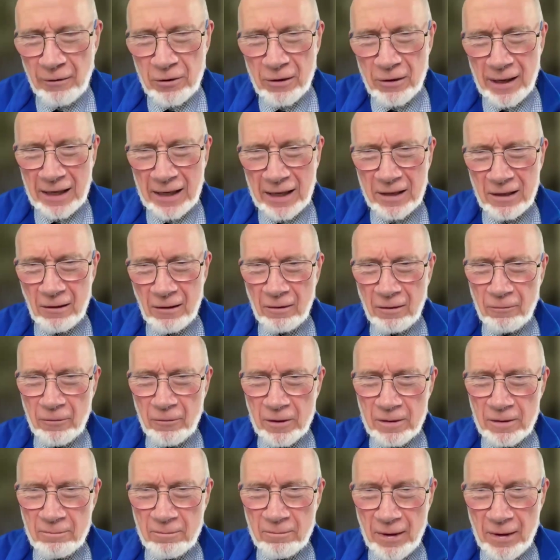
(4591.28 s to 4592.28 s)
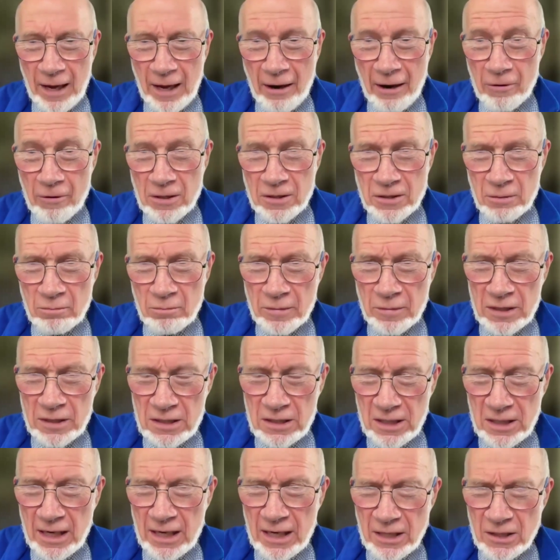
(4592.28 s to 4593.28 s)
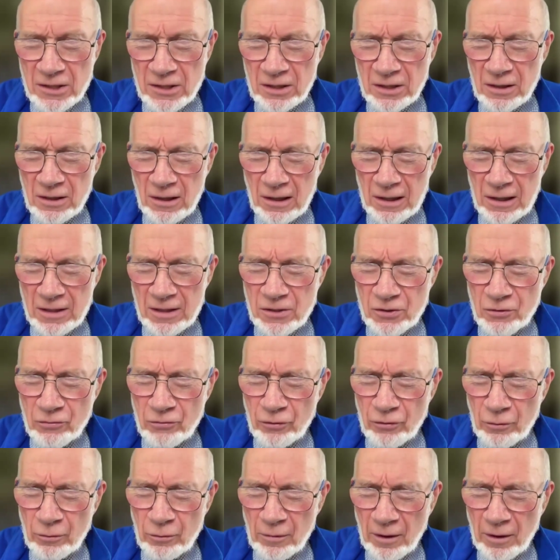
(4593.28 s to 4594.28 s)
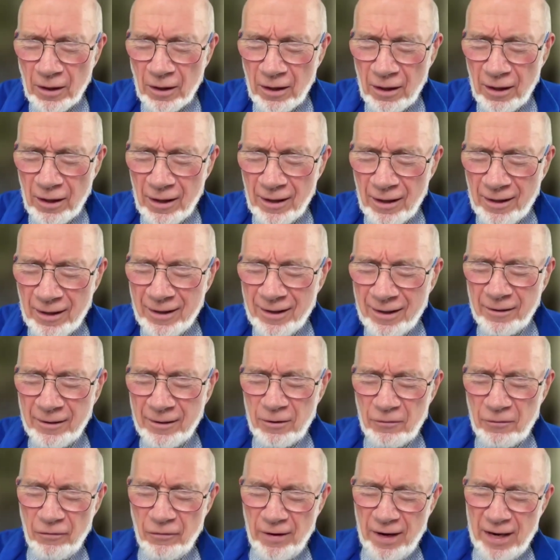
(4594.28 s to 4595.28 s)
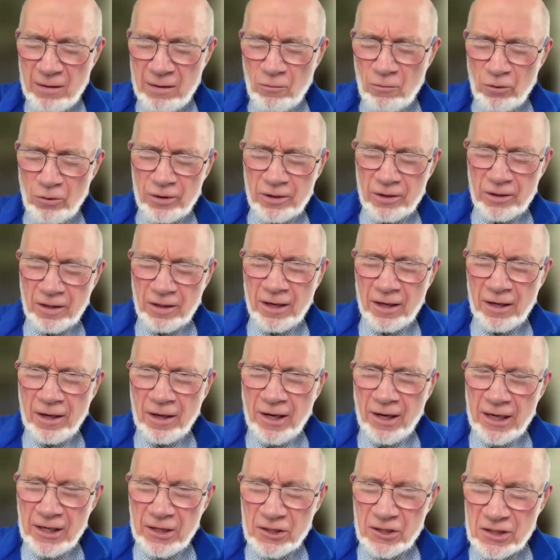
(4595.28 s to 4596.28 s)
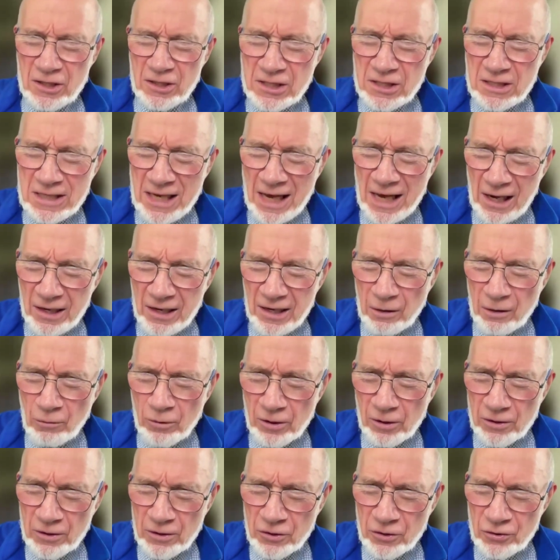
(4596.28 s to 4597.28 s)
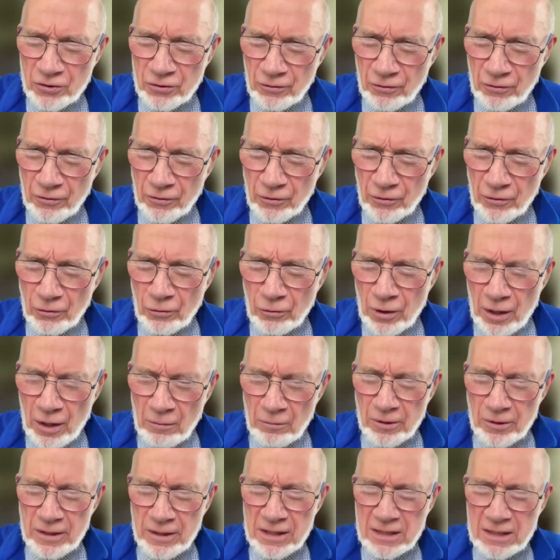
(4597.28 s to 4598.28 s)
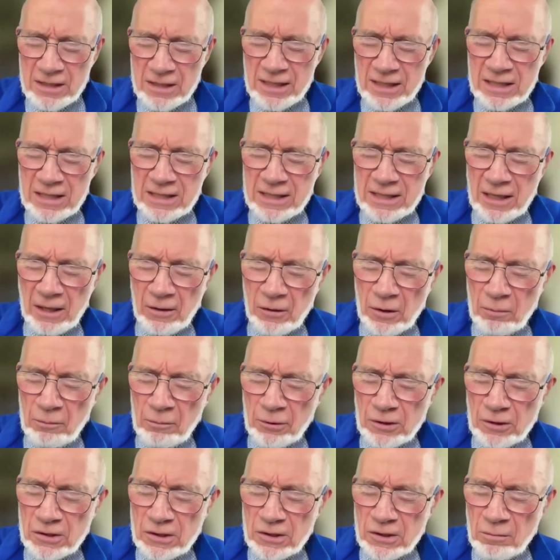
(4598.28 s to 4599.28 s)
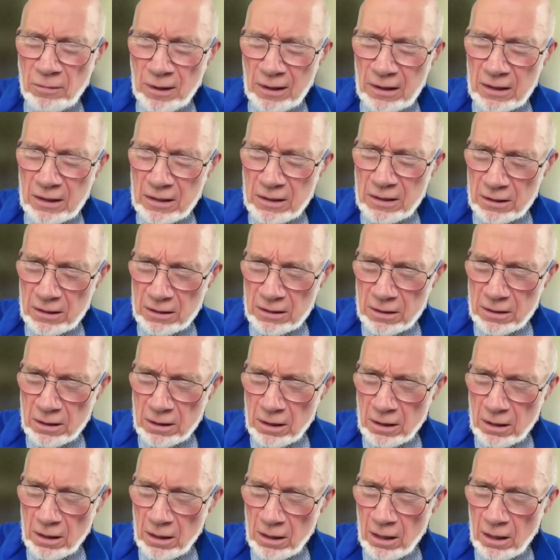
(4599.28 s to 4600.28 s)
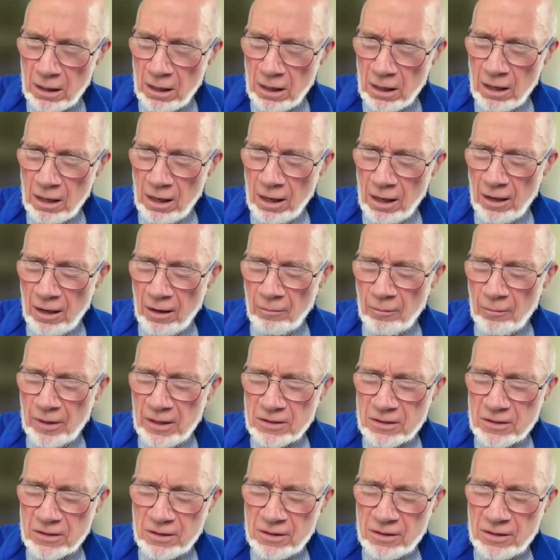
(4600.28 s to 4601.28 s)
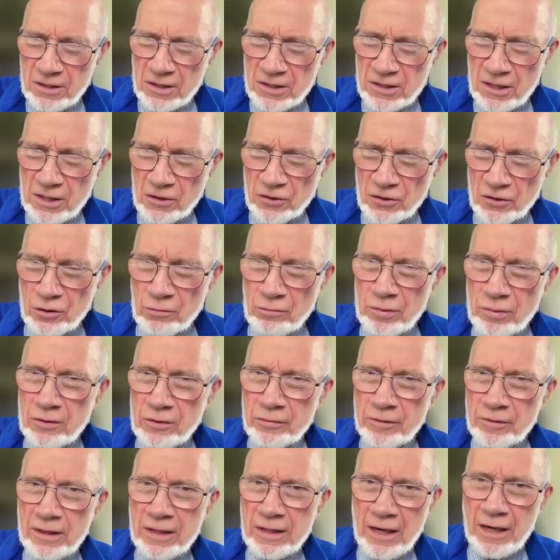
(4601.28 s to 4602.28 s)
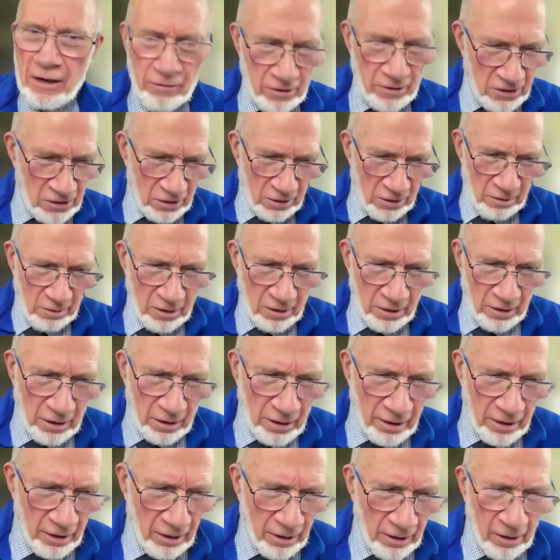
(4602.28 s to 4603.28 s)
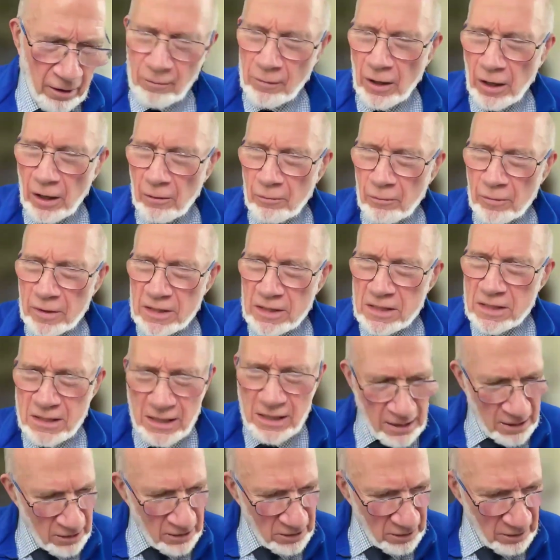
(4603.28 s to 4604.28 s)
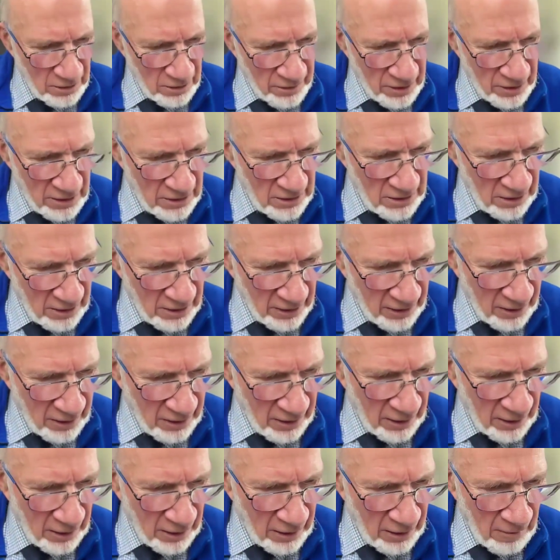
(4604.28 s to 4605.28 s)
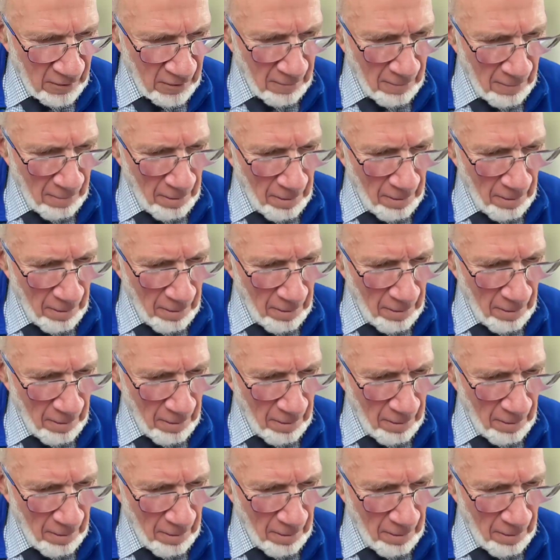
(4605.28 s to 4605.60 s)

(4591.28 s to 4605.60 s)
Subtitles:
how you handle with errors and mistakes in a classroom. And the framework, it doesn't tell you what you should do, but it sets out the possibilities and makes a distinction between errors and mistakes and things like that.